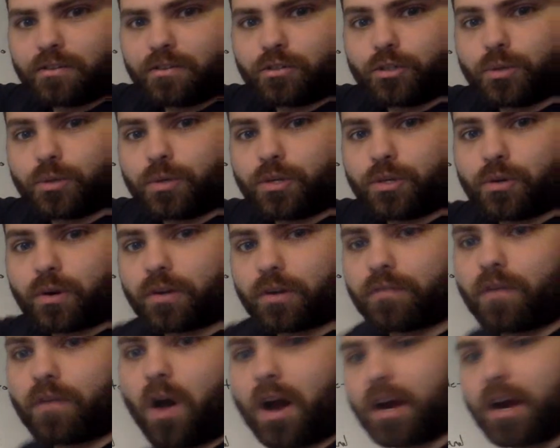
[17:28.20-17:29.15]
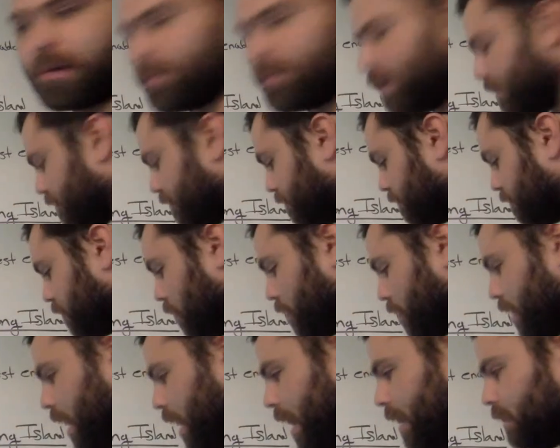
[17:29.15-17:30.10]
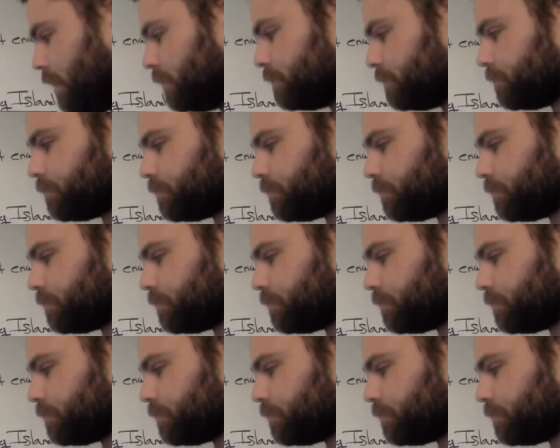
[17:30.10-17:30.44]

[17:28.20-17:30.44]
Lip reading: to your environment, okay?